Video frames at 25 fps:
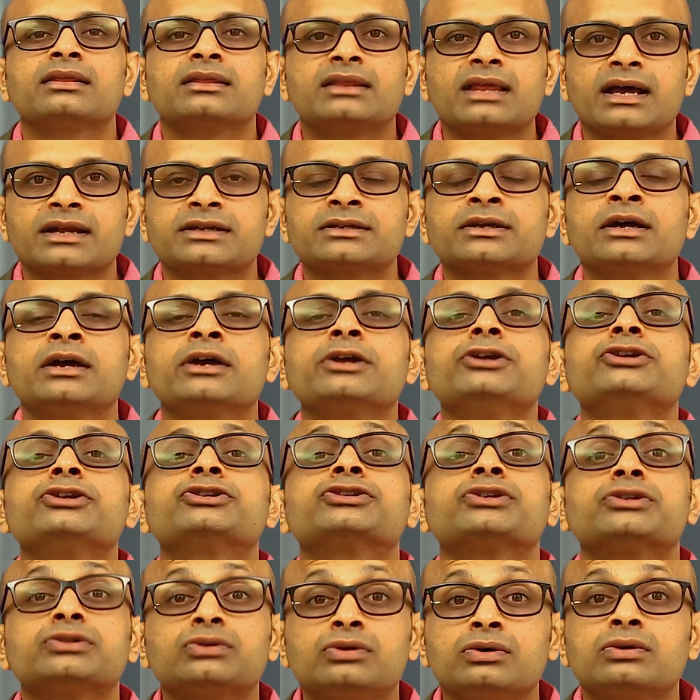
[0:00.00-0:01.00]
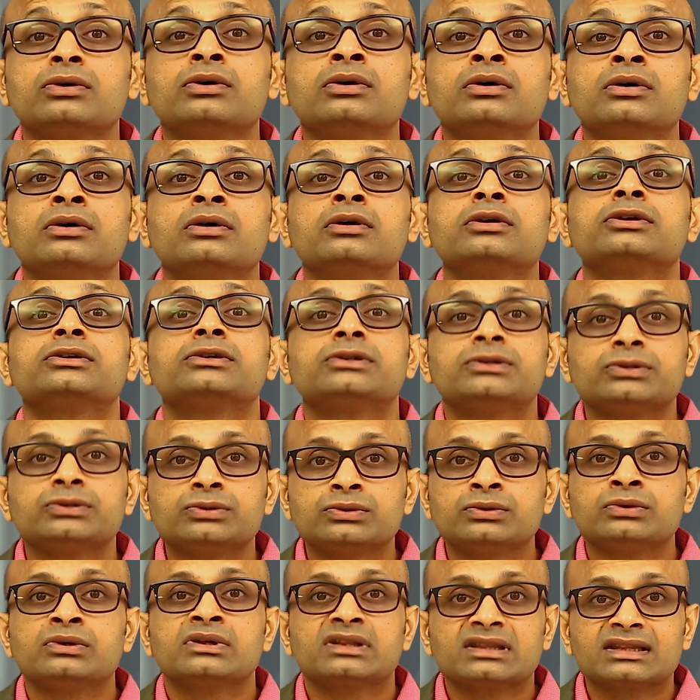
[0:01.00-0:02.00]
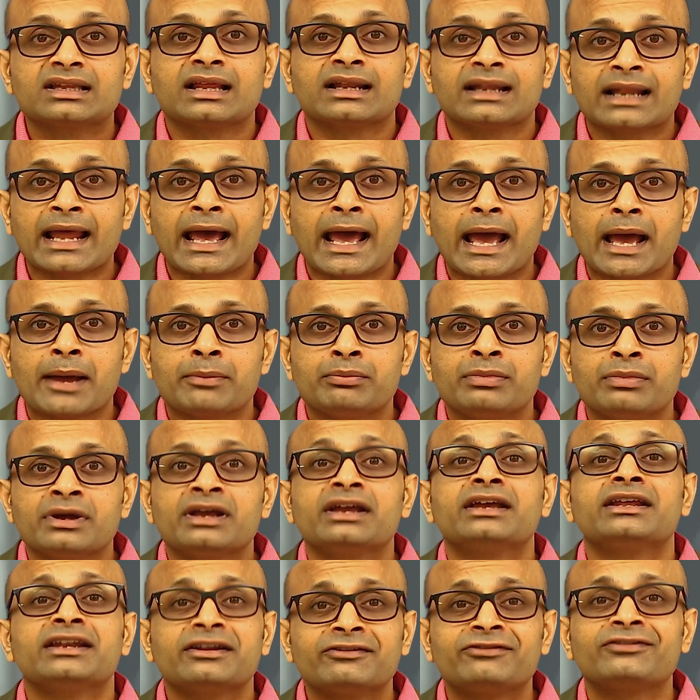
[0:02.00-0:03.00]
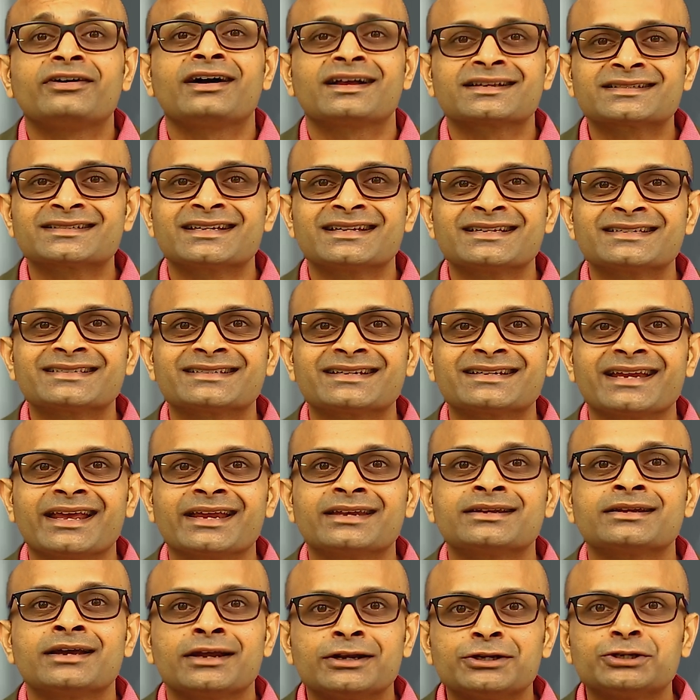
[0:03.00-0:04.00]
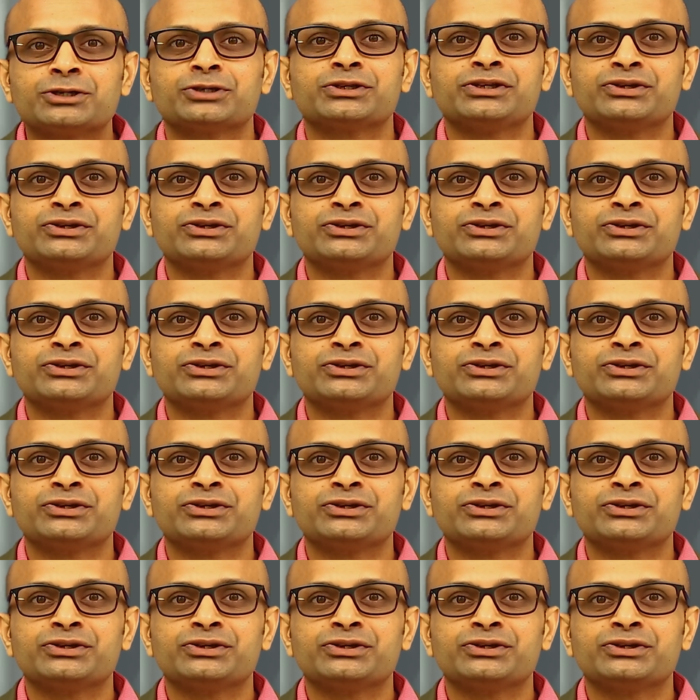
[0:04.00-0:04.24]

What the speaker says: that you should go to the lab in a fasting state to